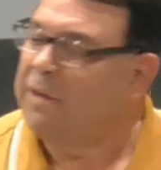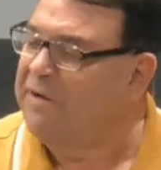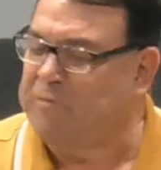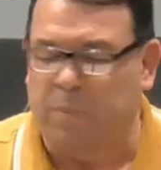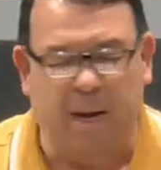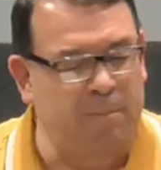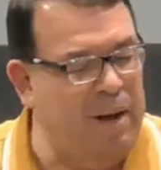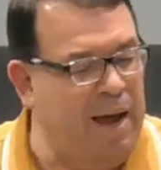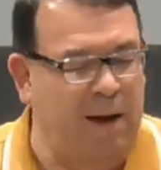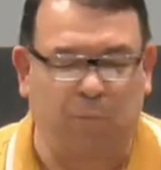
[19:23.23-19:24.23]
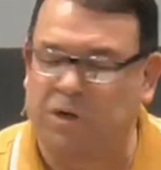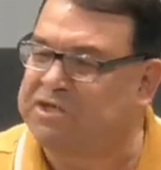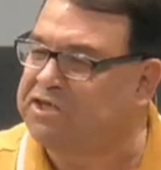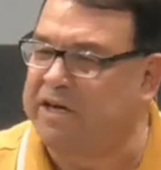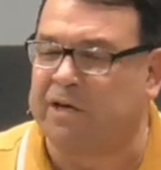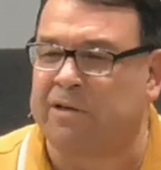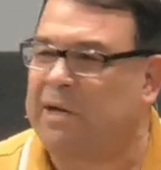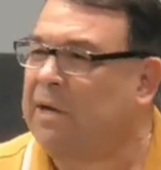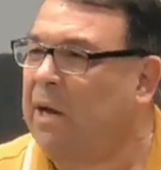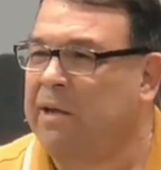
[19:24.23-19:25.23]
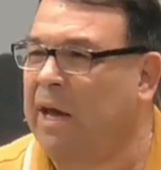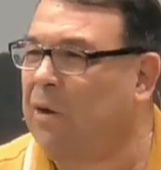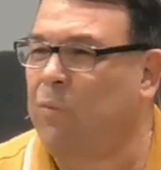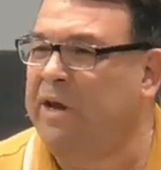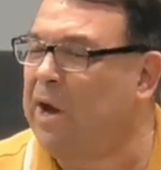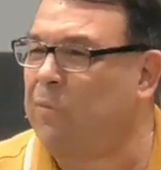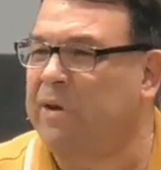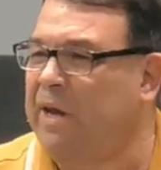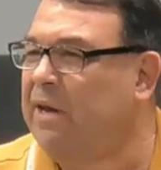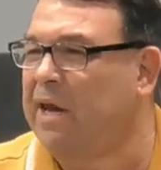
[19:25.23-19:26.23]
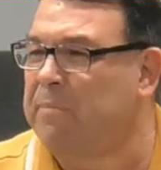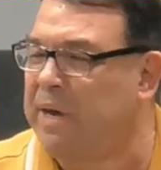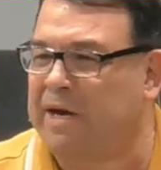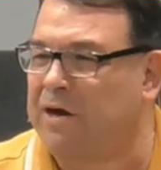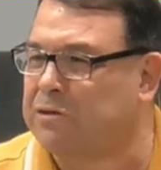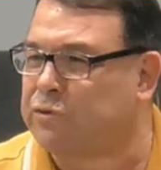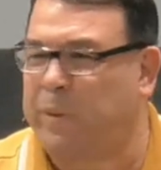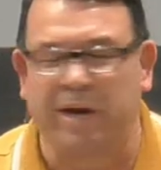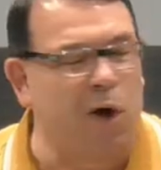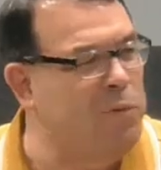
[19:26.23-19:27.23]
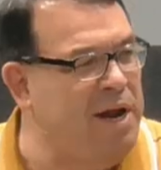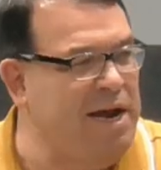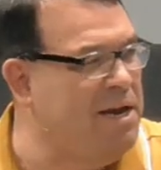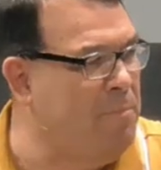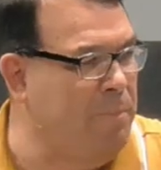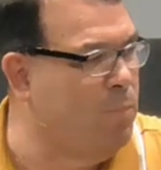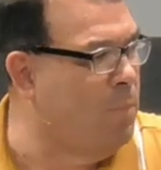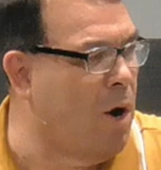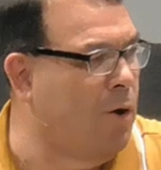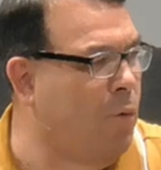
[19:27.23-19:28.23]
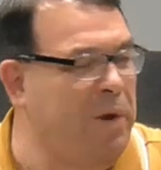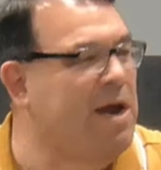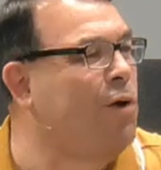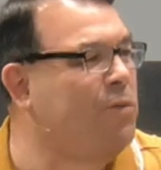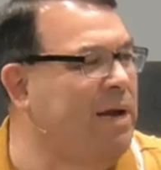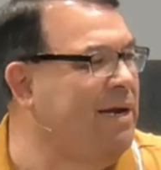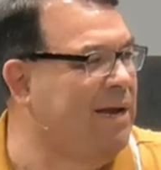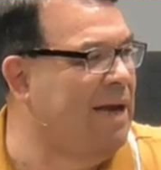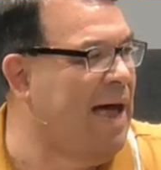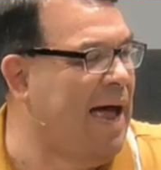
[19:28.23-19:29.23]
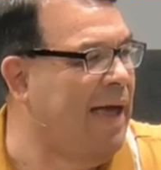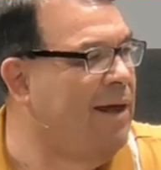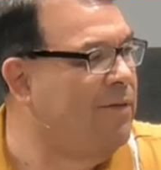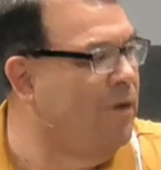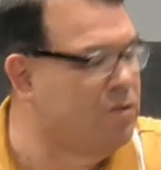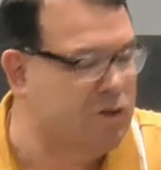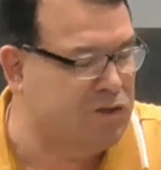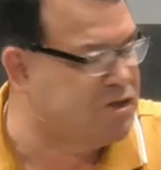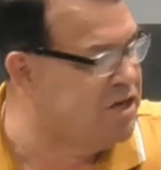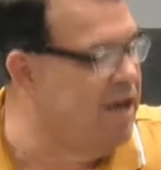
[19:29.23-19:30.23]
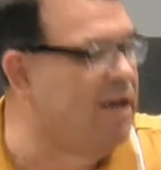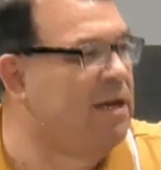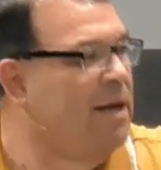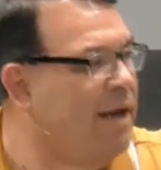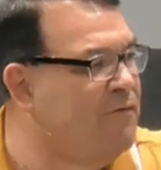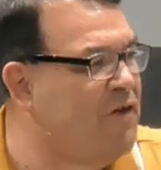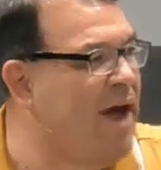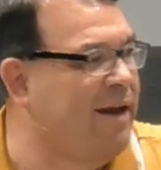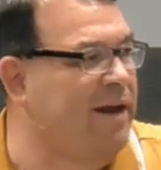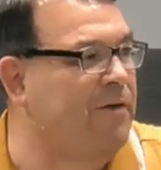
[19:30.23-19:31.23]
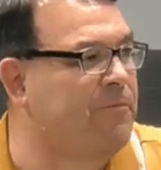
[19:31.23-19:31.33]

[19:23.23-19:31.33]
is a plumb line. We still, you know, we don't need to commit adultery. We don't need to murder. We don't need to lie. Those are still effective.